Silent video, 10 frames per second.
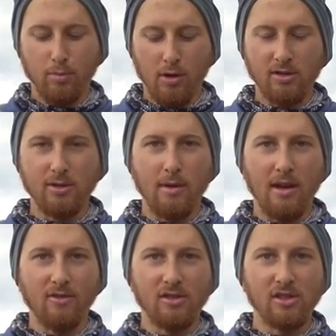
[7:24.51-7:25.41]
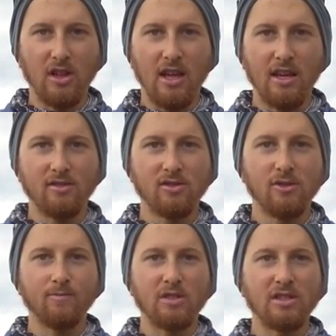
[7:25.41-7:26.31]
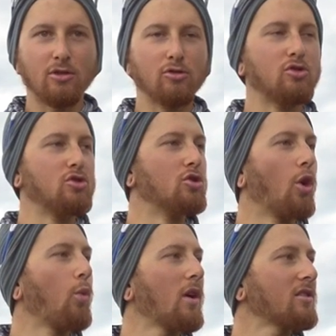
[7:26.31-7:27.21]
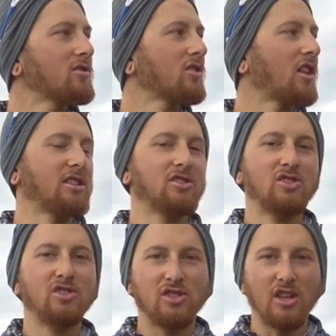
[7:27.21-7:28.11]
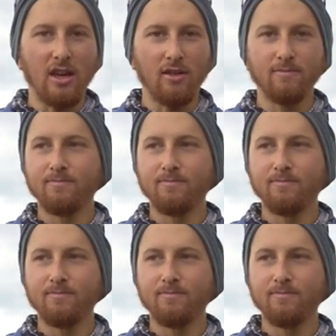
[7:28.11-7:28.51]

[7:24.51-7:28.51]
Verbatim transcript: parts about these lands is that there's nowhere to like sit.